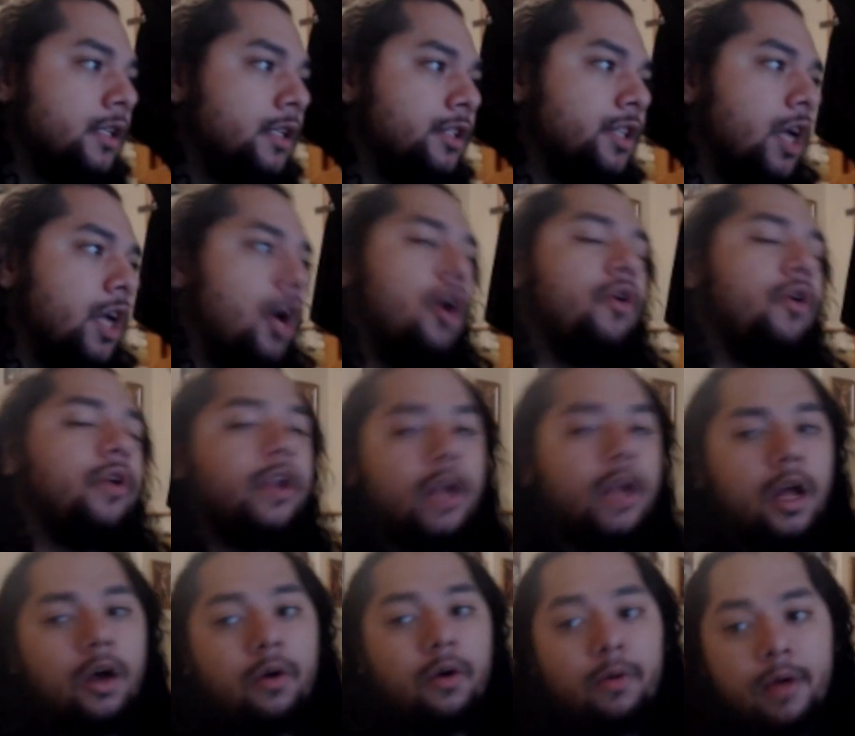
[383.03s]
So, you
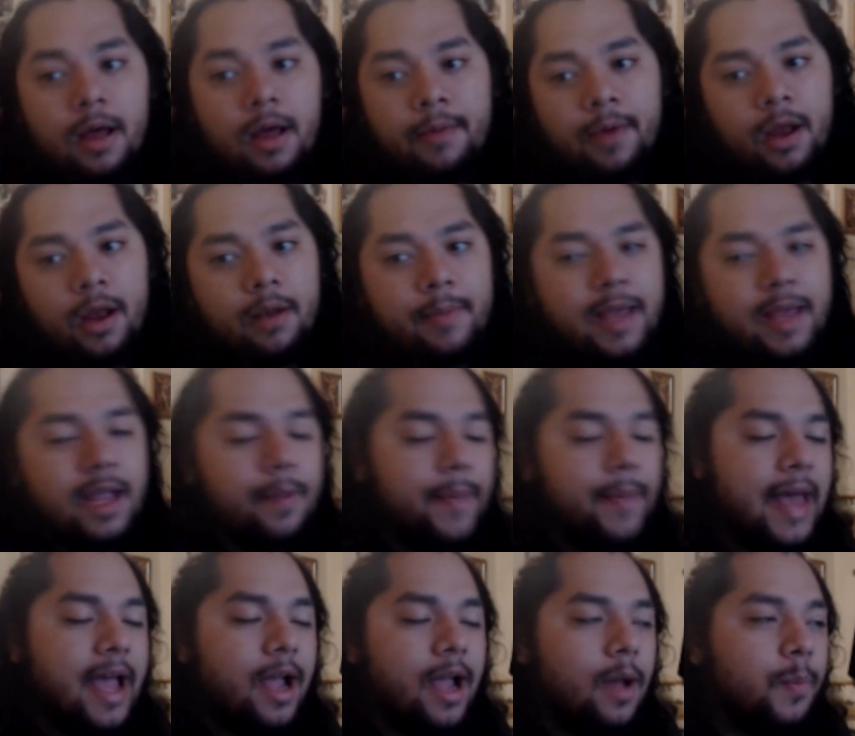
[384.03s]
know, I'm gonna make a
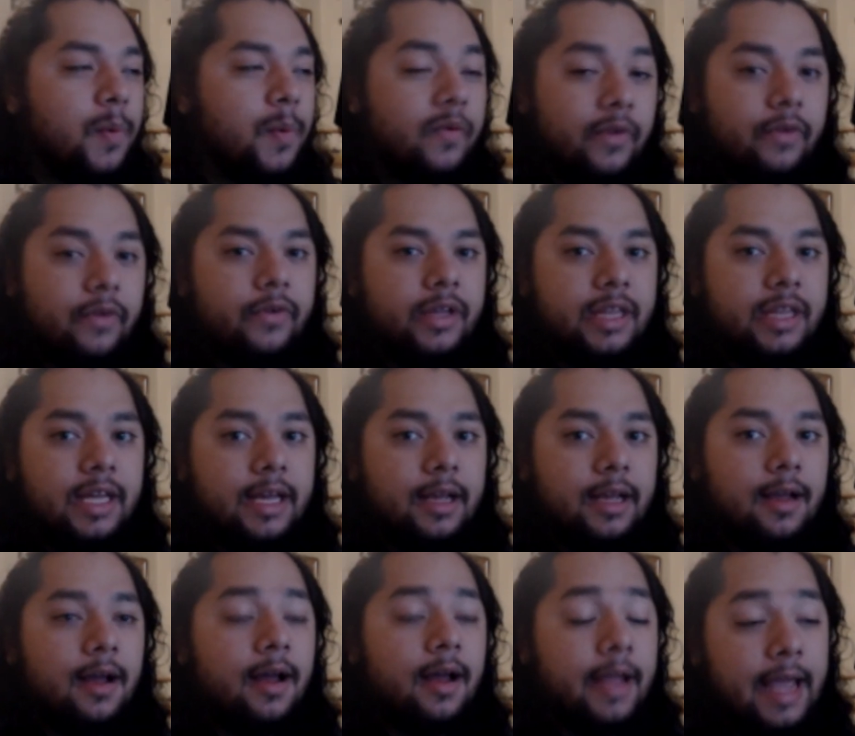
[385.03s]
backup of
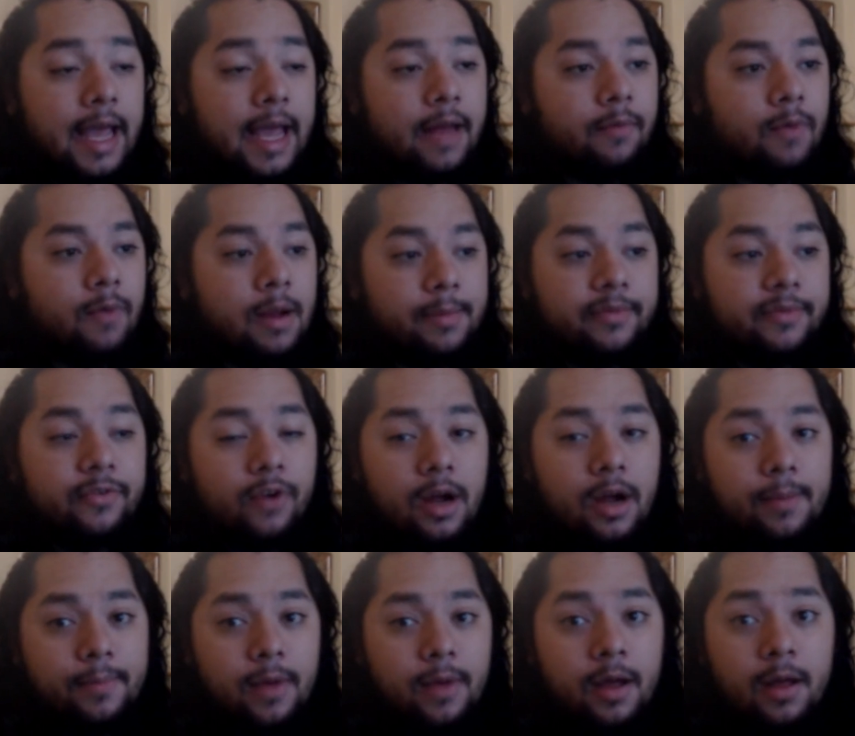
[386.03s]
everything again right
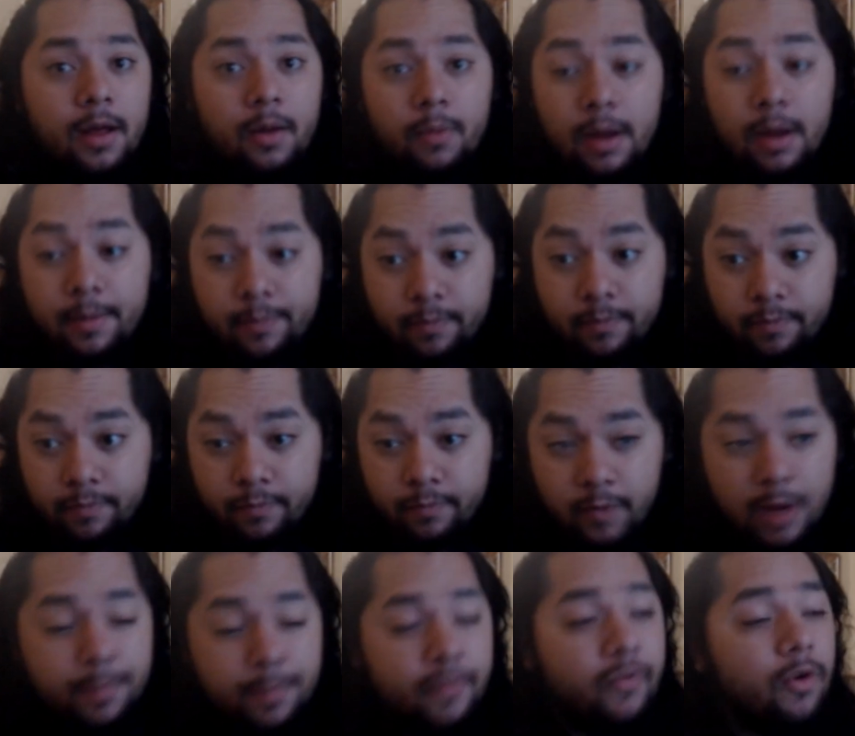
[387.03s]
before I uh, right
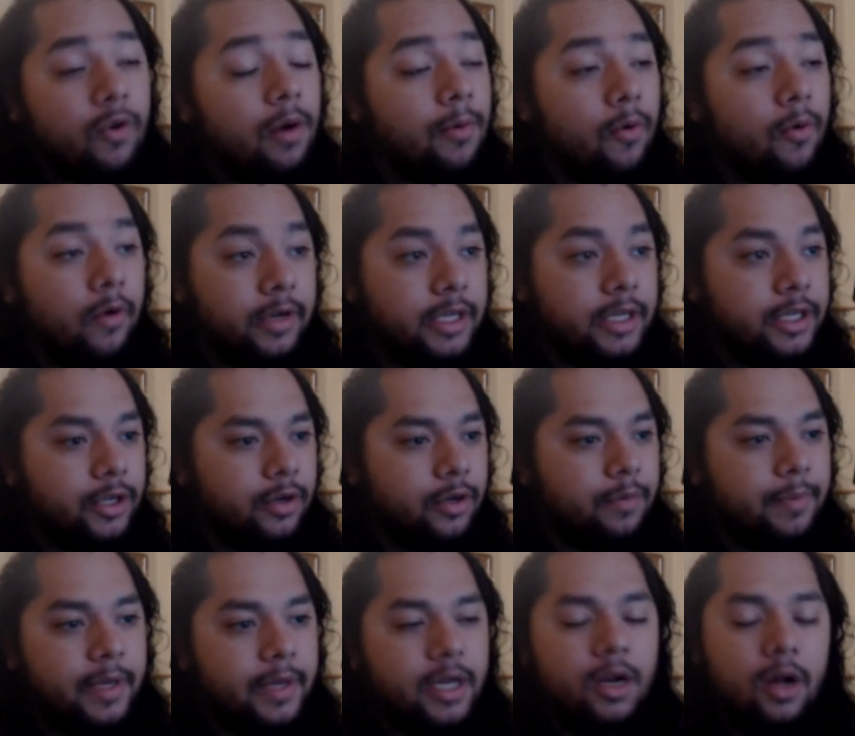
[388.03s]
right before I'm going to do it.
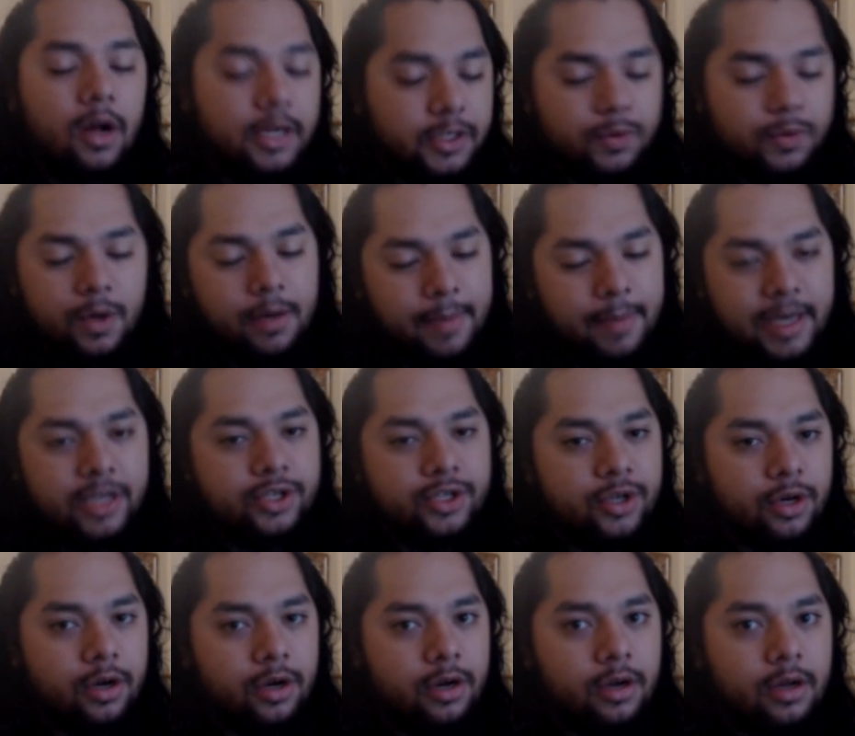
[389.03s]
But, you know, I just want to make
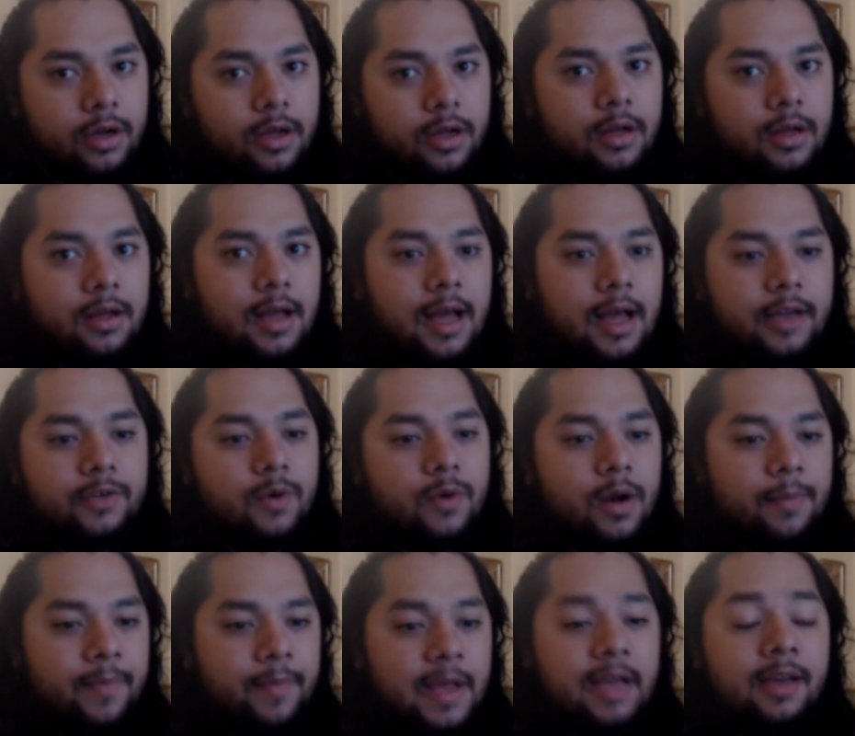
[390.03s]
sure, I just want
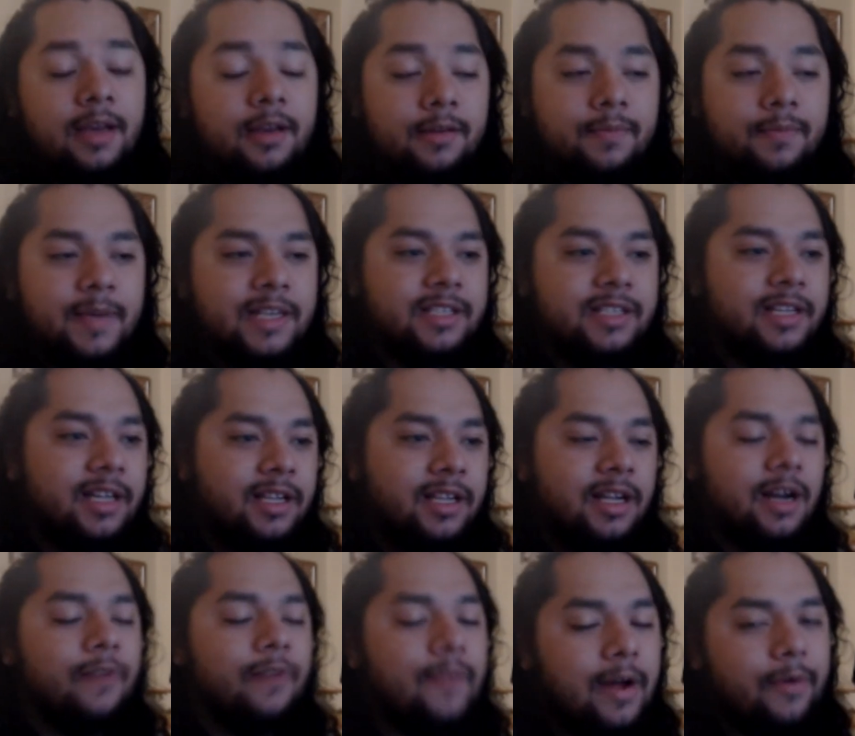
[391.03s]
to ba basically
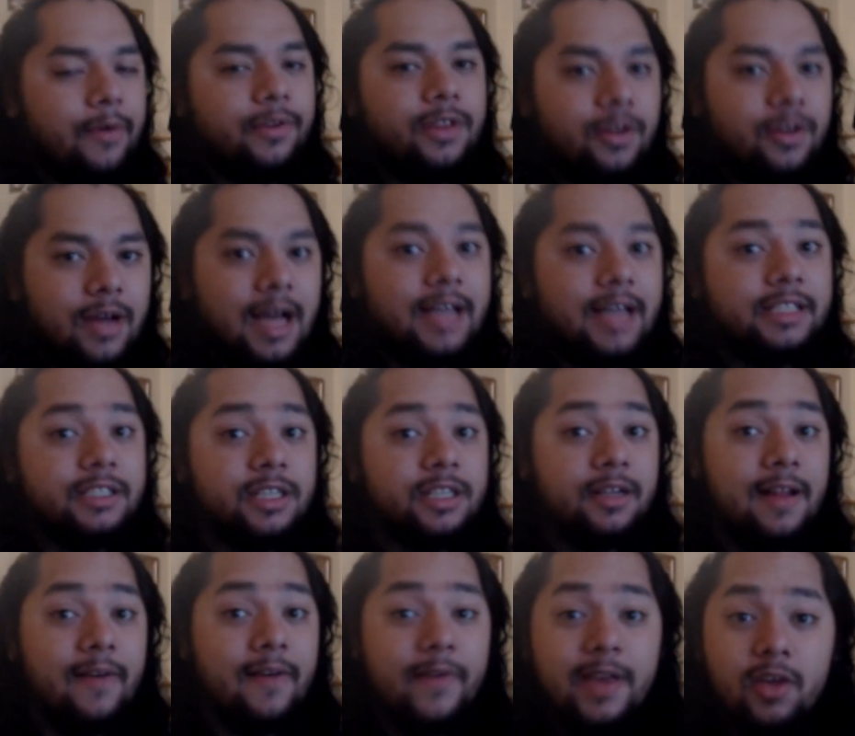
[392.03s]
clarify with you guys, so
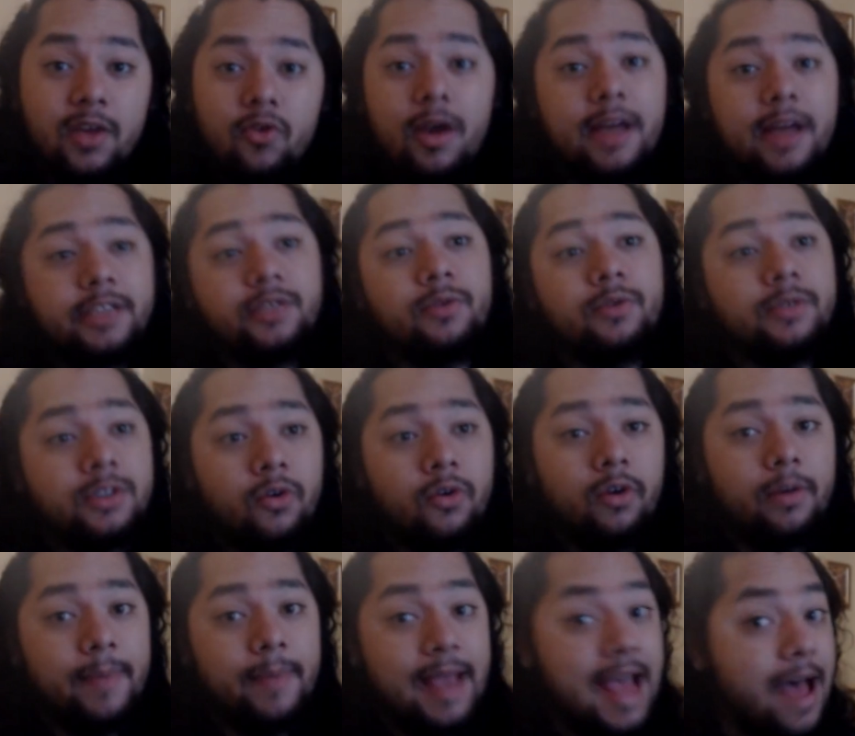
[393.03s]
that way you guys know what's
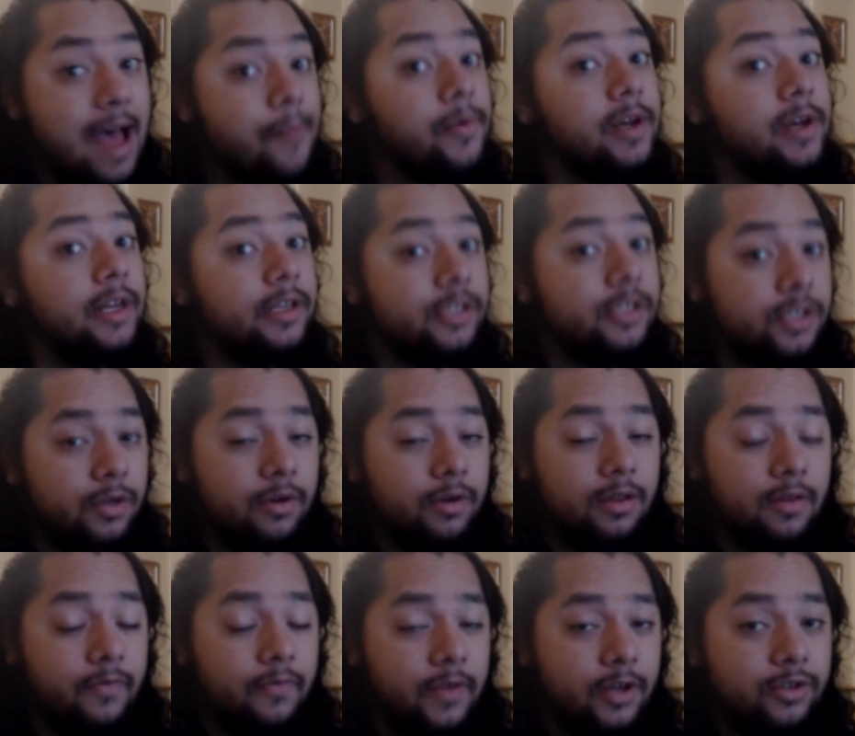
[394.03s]
going to be happening soon
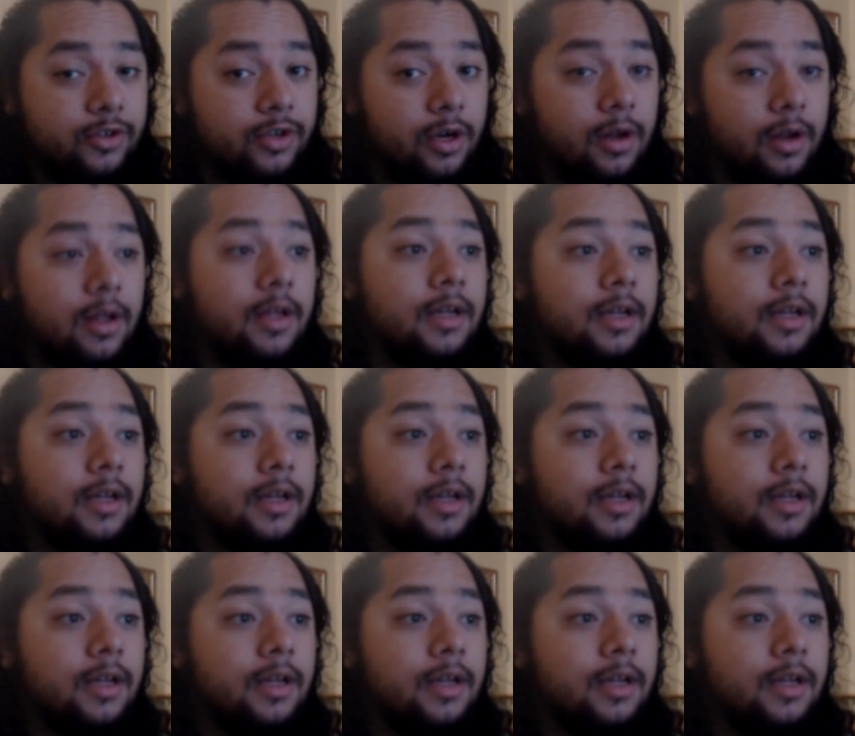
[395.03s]
in the future.